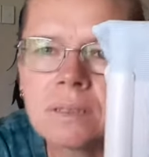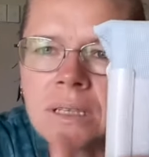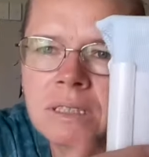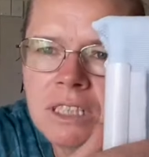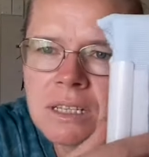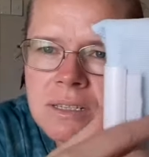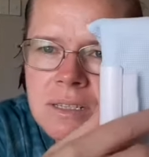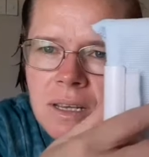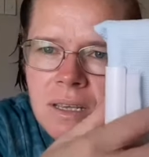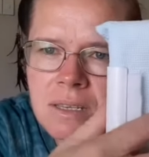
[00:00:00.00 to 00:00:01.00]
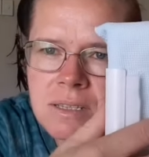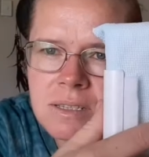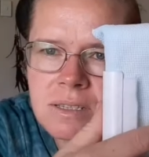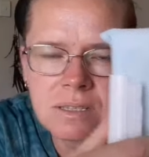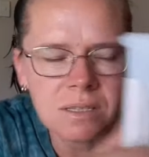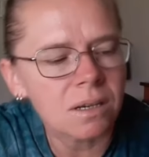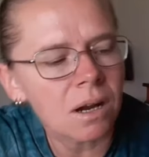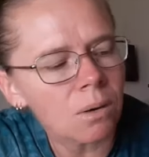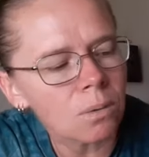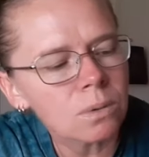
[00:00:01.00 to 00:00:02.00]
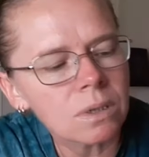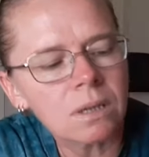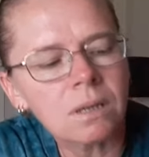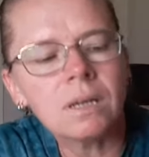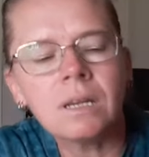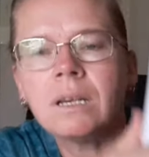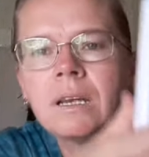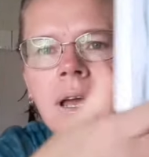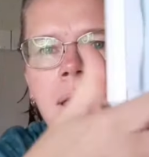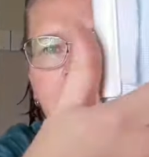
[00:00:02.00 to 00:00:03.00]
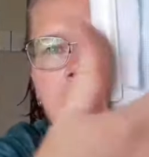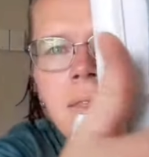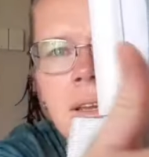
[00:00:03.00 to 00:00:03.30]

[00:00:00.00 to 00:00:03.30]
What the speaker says: as you can see, this is the gold in here, and then